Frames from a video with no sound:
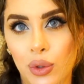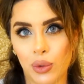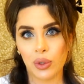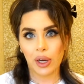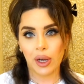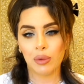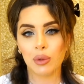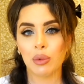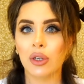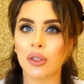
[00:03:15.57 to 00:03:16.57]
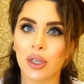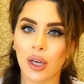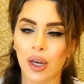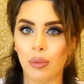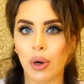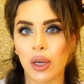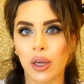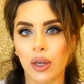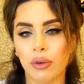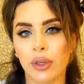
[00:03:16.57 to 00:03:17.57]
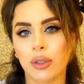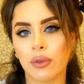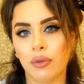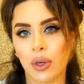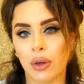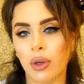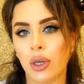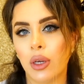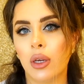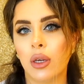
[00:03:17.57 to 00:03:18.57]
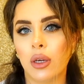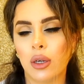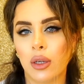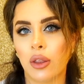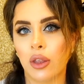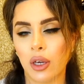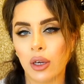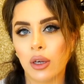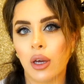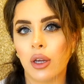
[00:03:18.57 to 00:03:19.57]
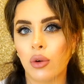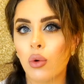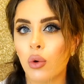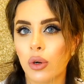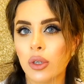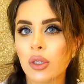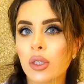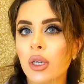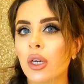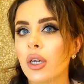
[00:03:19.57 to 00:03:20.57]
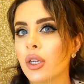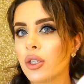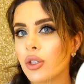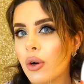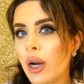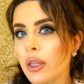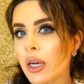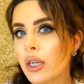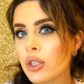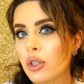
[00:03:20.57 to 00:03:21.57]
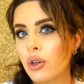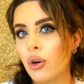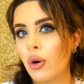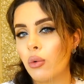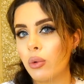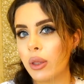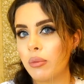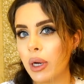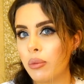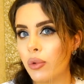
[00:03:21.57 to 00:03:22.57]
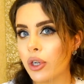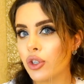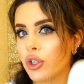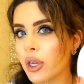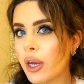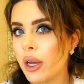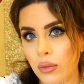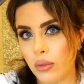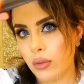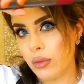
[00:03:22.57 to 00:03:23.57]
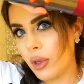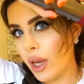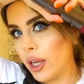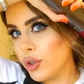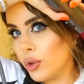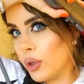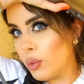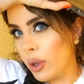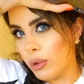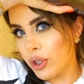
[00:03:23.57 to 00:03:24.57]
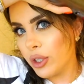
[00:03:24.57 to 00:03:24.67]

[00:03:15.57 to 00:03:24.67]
2 times because again my hair is very thick and coarse. So I like to go with my brush again and do it one more